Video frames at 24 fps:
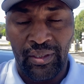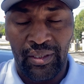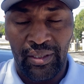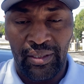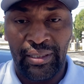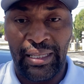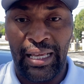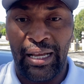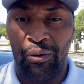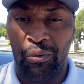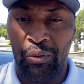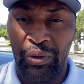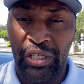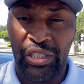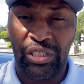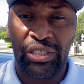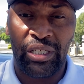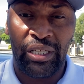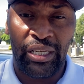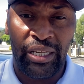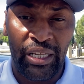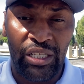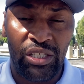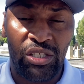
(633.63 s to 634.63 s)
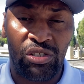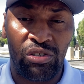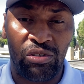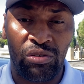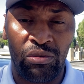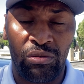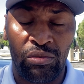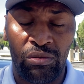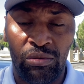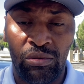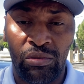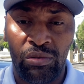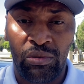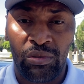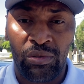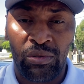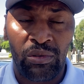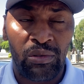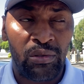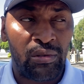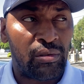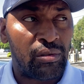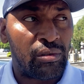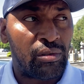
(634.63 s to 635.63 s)
that we should get to.
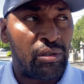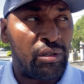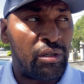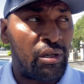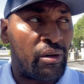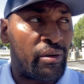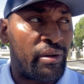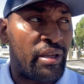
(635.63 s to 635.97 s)
You know,